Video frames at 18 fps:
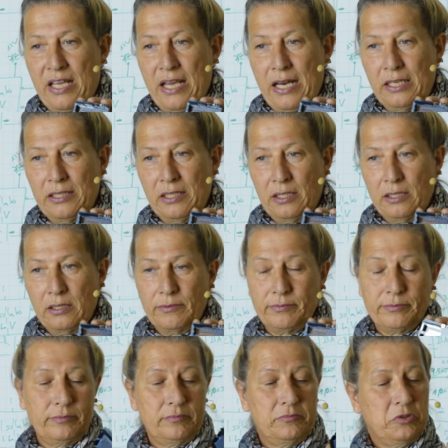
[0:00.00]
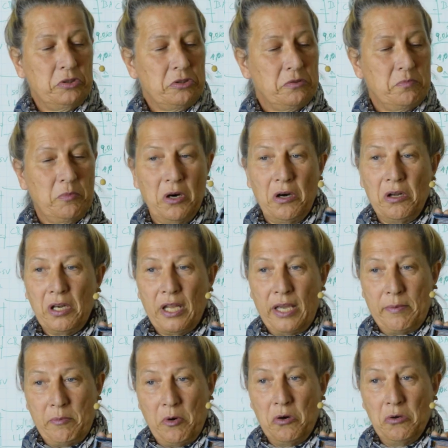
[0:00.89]
they're a little too small.
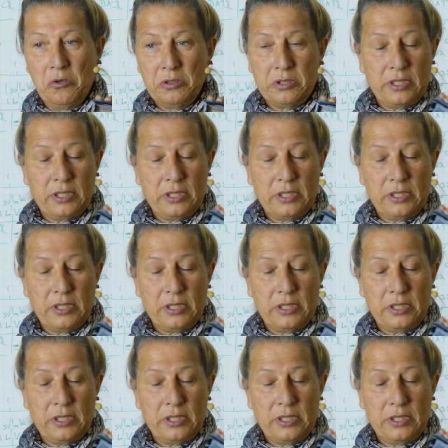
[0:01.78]
I'm old